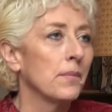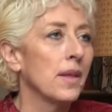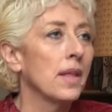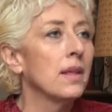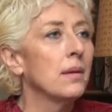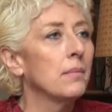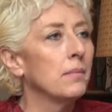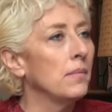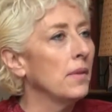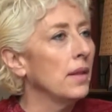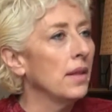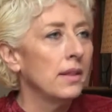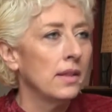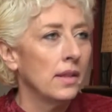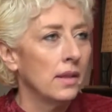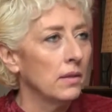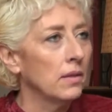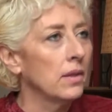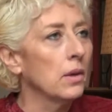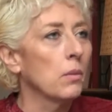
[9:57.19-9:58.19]

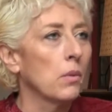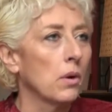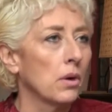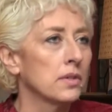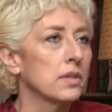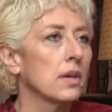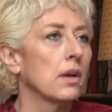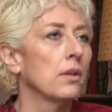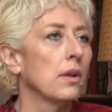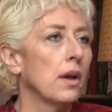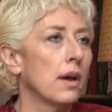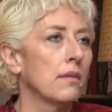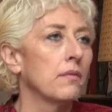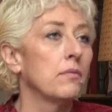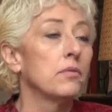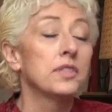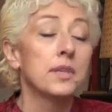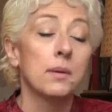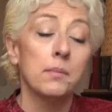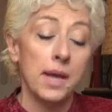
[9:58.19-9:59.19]
And that there was a lot
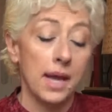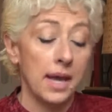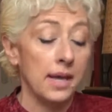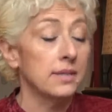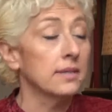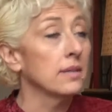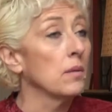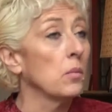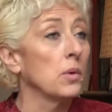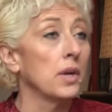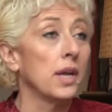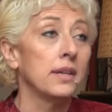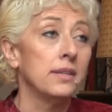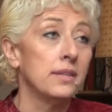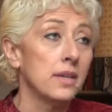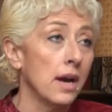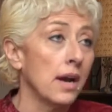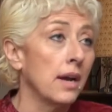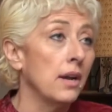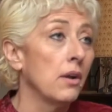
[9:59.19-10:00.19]
of, someone
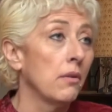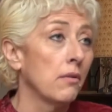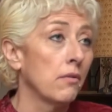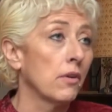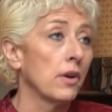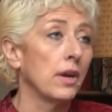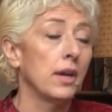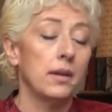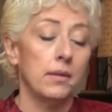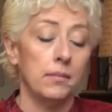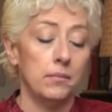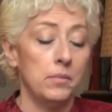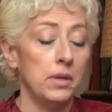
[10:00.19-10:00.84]
had died over it,